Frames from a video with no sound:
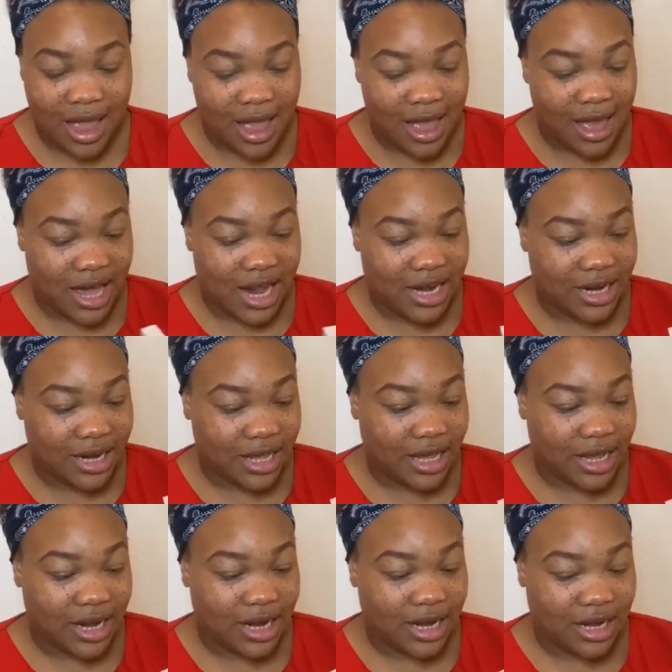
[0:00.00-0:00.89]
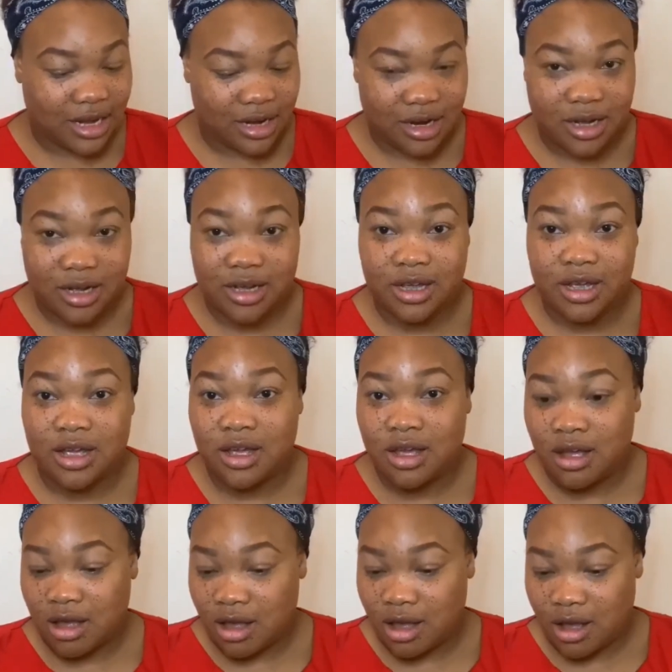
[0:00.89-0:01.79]
And then
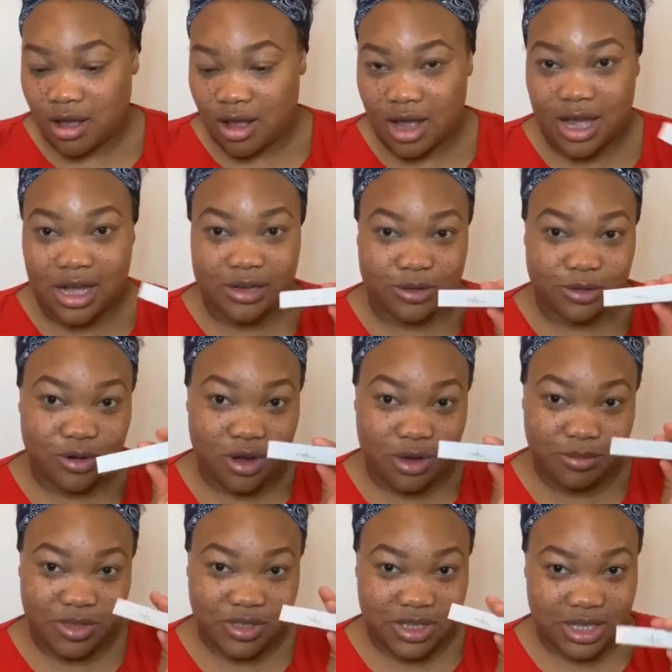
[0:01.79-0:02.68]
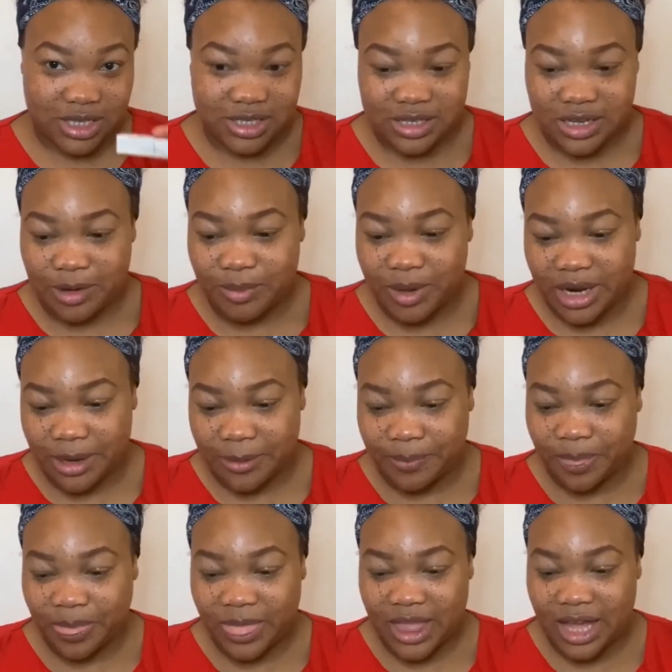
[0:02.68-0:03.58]
I'll come to this in a minute.
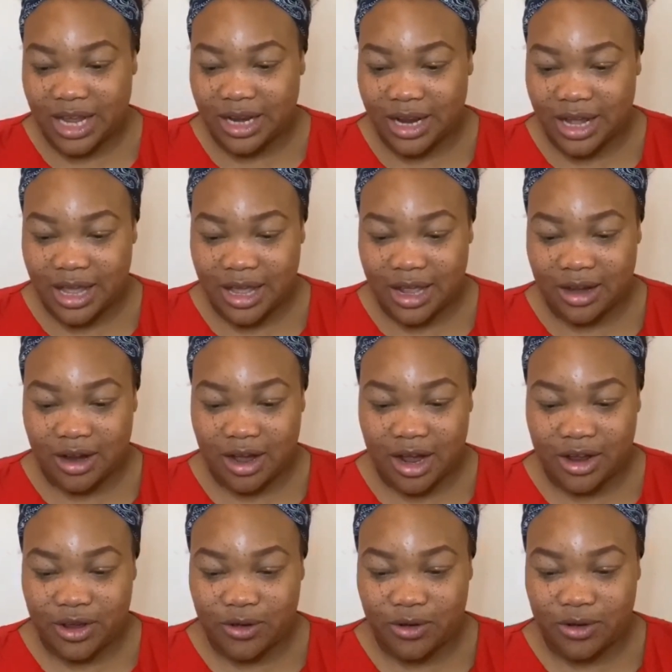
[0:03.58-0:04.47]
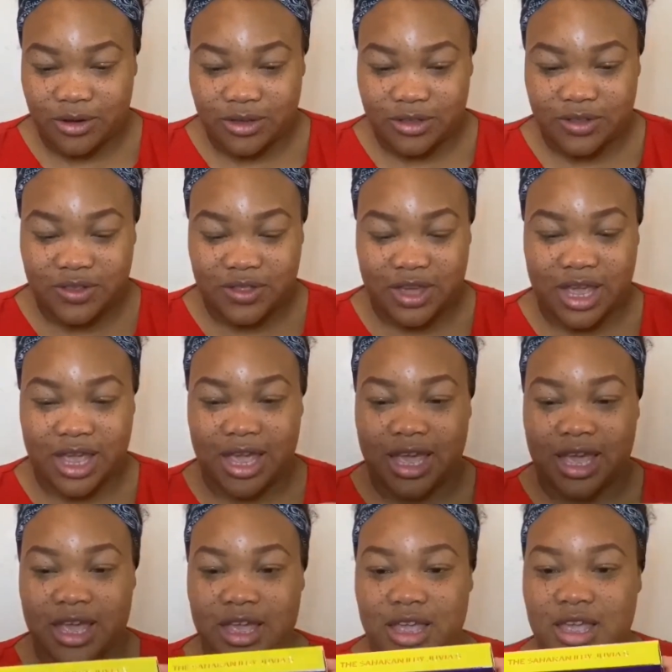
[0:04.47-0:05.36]
And then I got
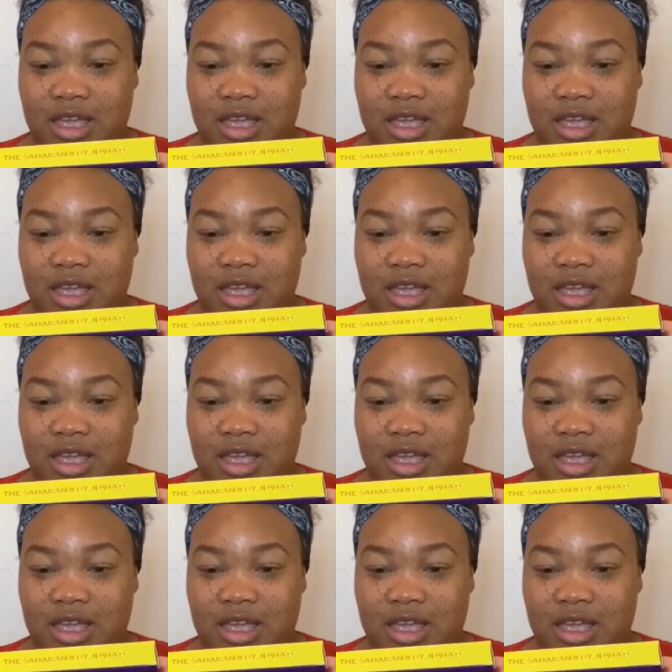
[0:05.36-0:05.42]
their